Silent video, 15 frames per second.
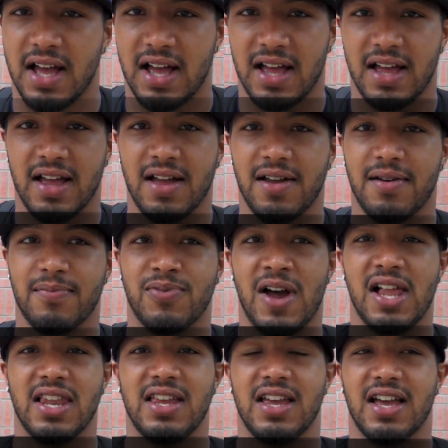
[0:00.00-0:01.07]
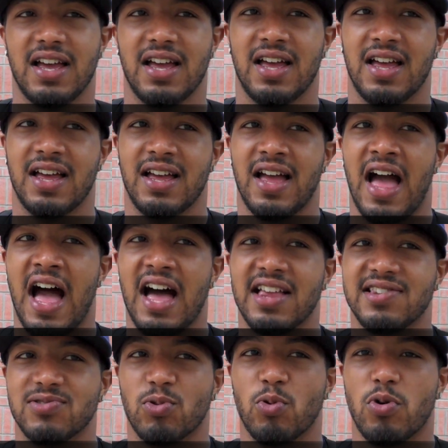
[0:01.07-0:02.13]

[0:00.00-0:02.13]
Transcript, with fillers: Um, probably uh, Hines